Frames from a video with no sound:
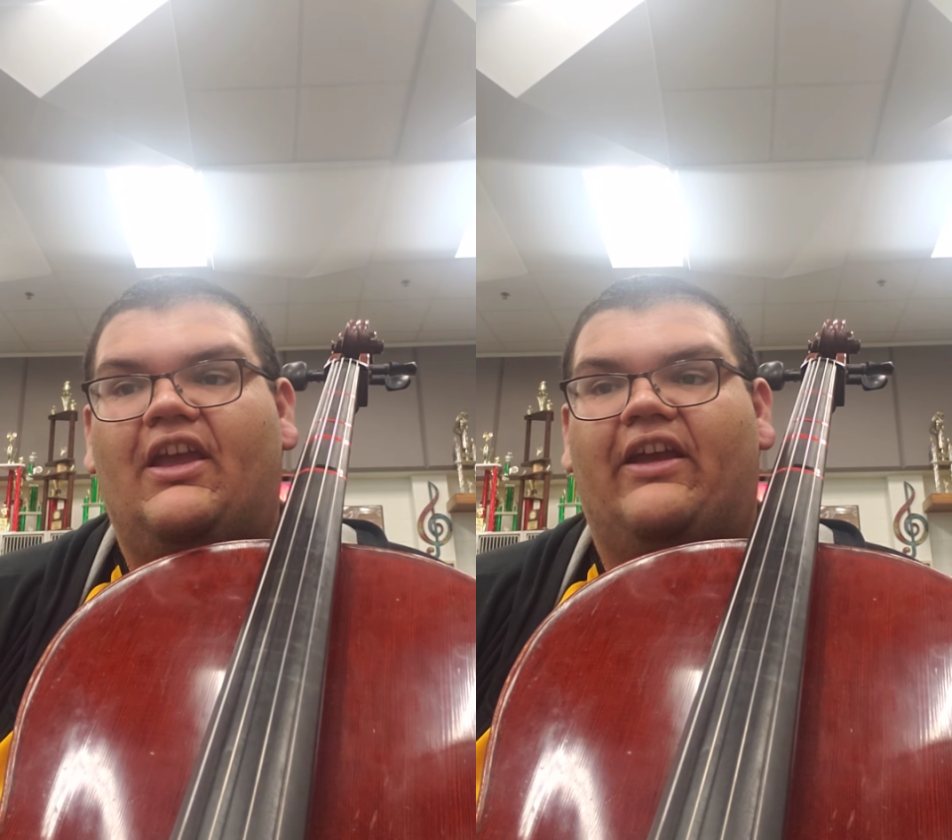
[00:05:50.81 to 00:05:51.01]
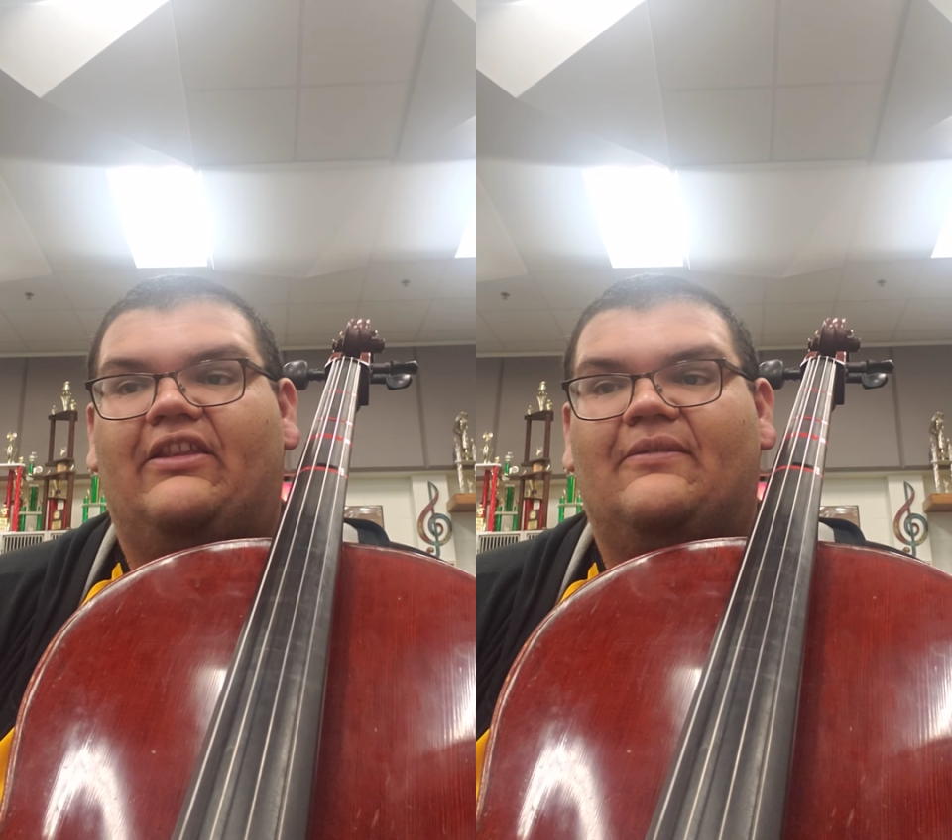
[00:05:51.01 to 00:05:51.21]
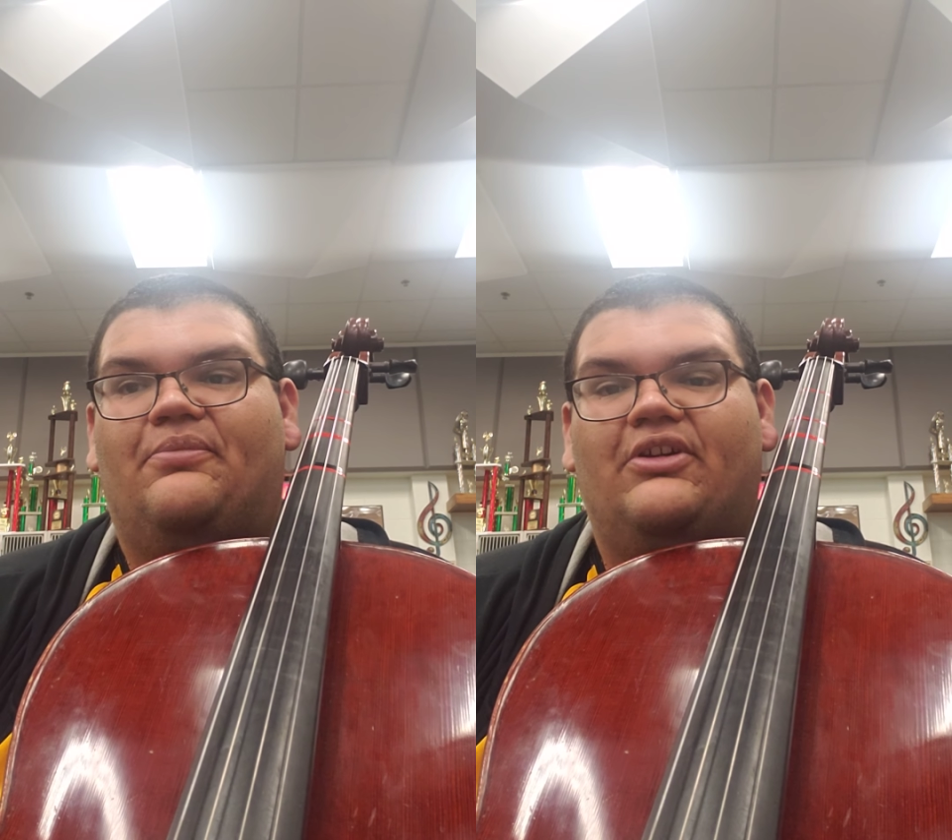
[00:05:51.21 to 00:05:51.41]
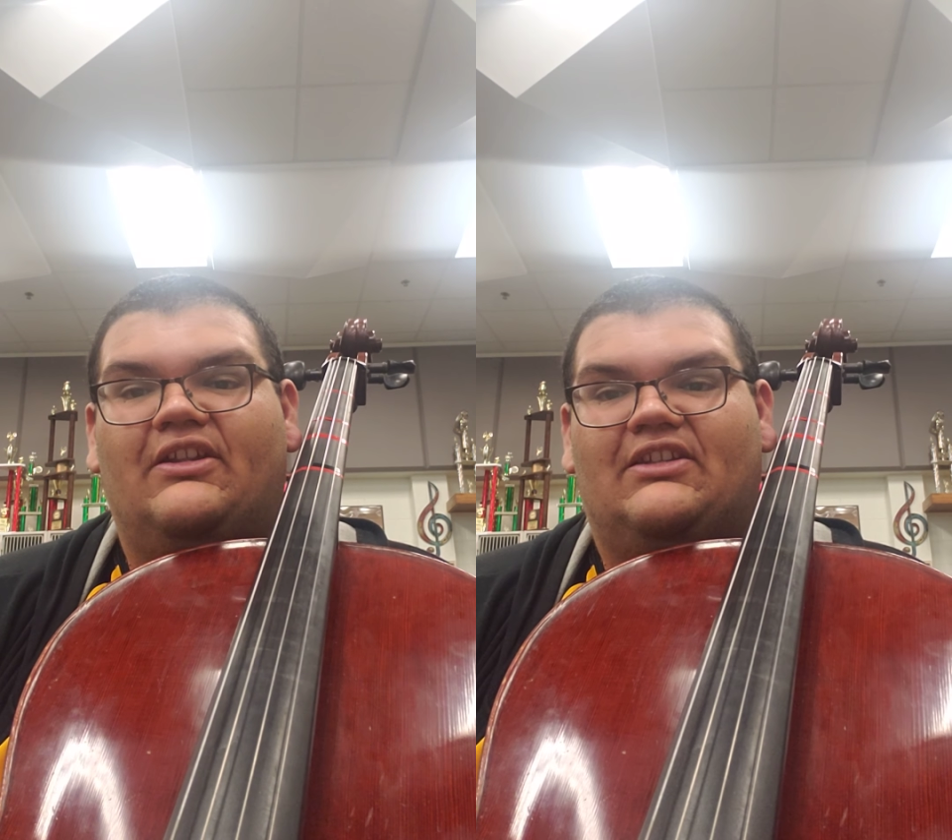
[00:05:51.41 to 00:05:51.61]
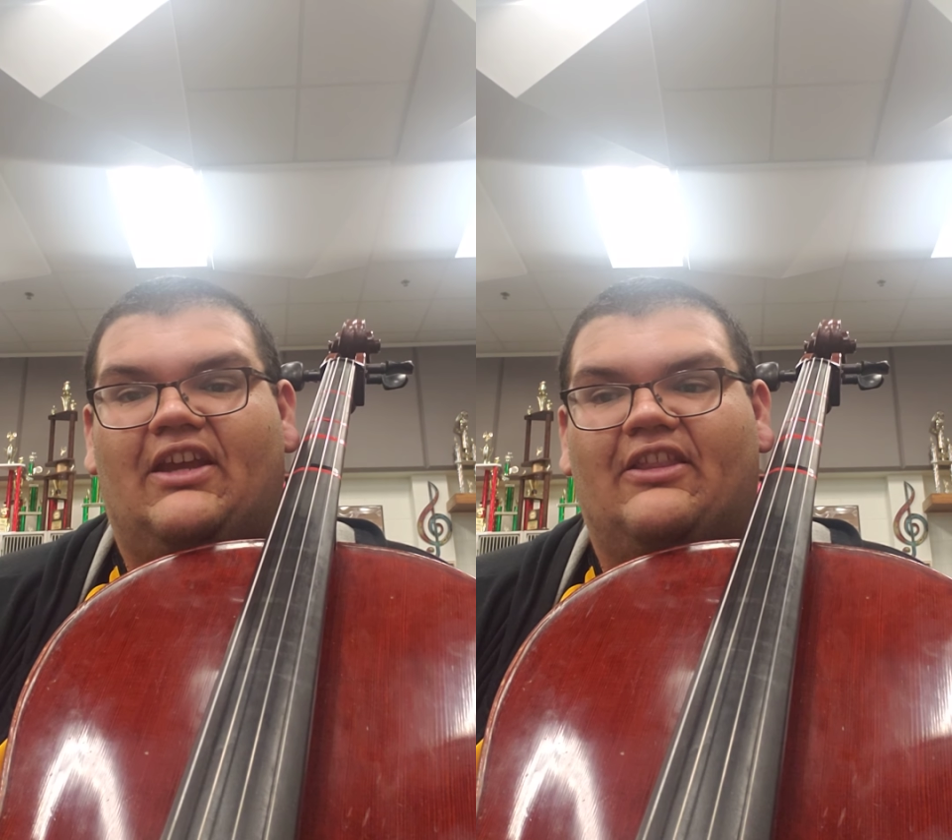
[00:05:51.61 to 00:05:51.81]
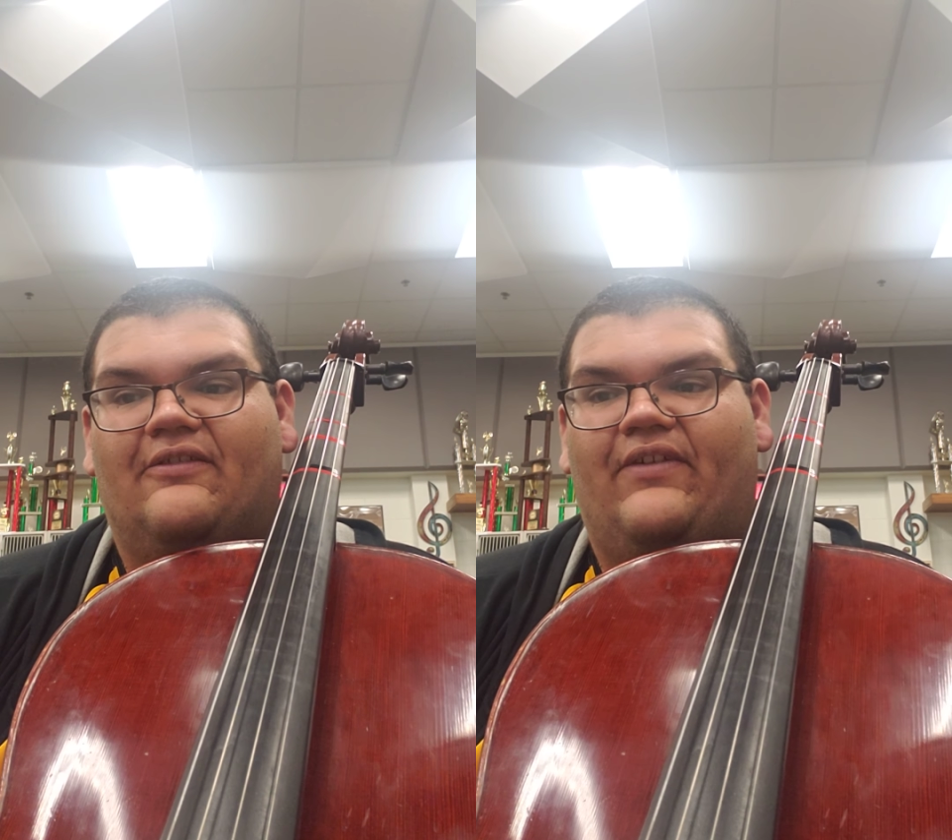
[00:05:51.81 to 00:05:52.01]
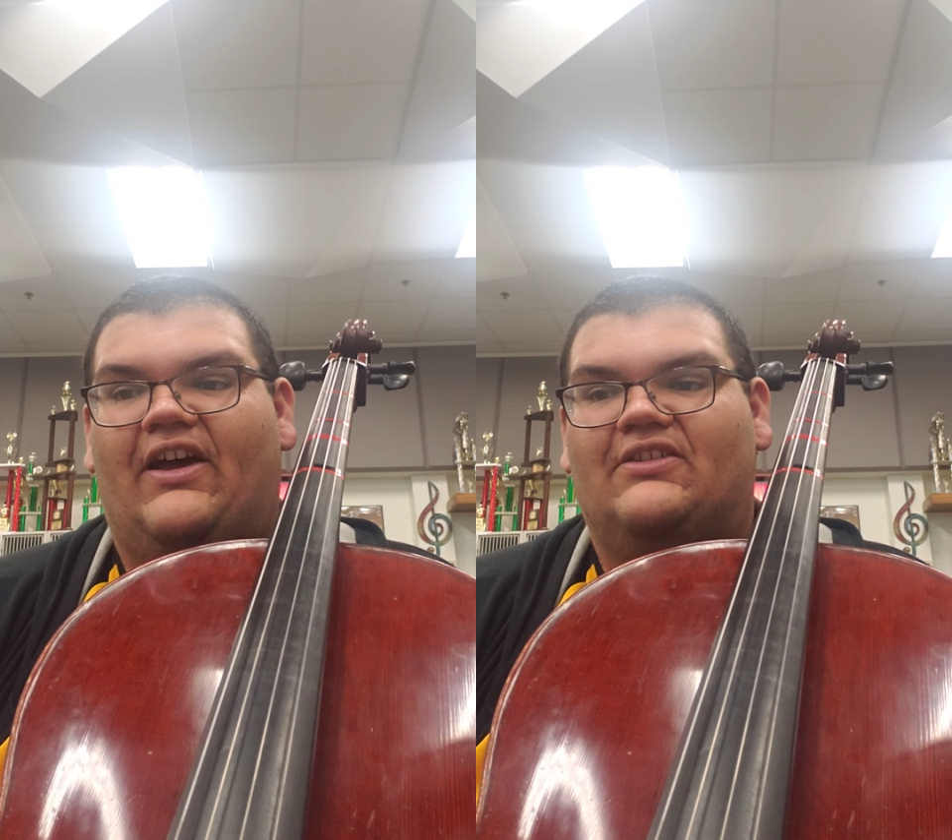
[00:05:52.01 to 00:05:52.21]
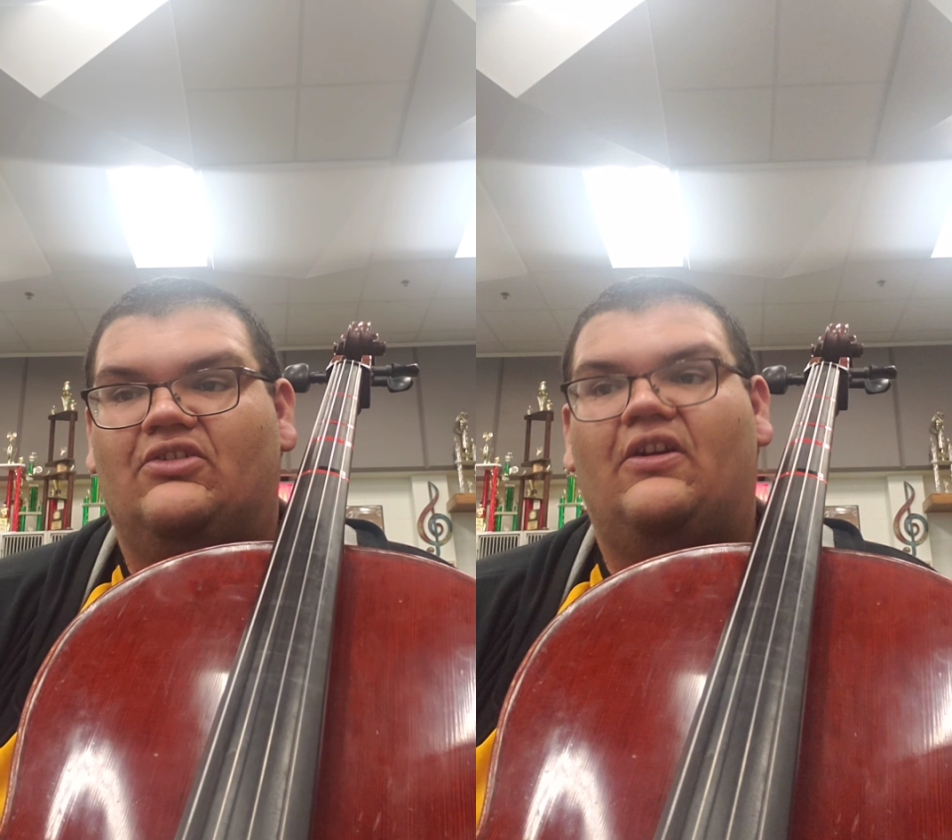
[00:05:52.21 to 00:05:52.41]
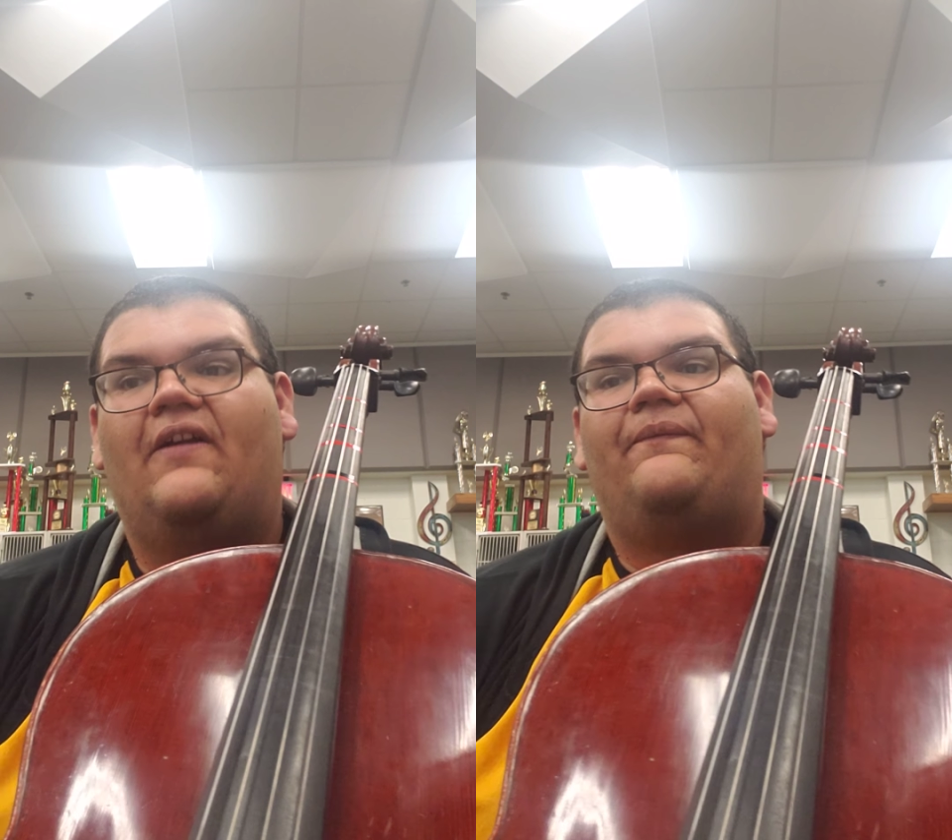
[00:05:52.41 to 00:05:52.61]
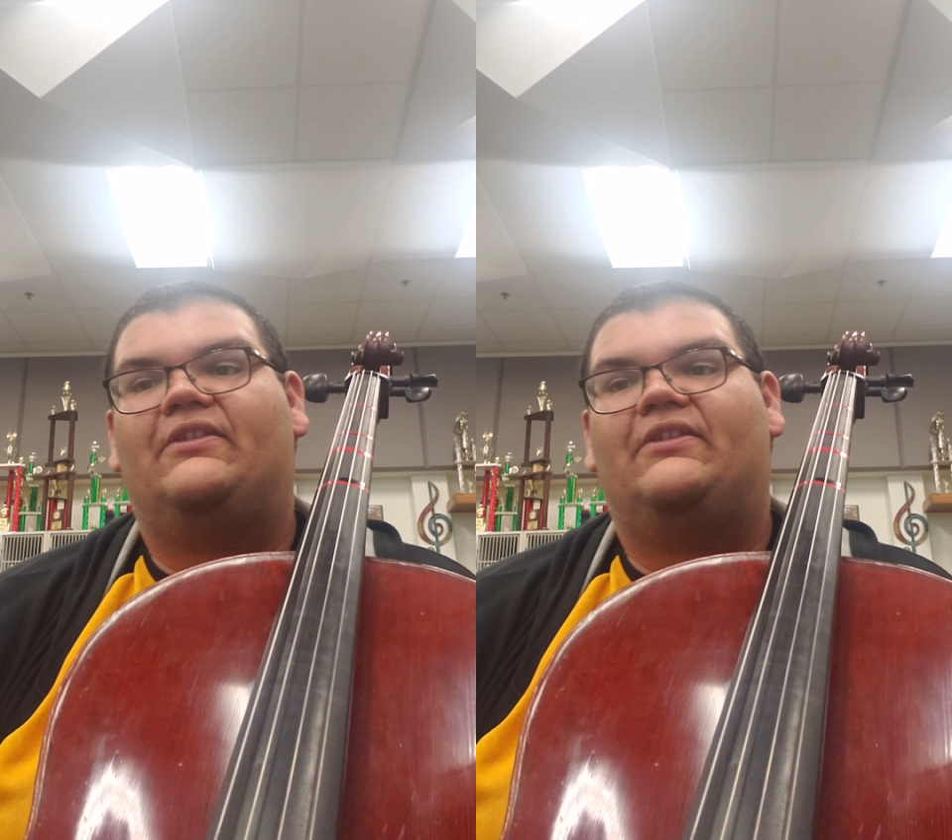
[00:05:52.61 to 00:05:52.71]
and then put it together faster.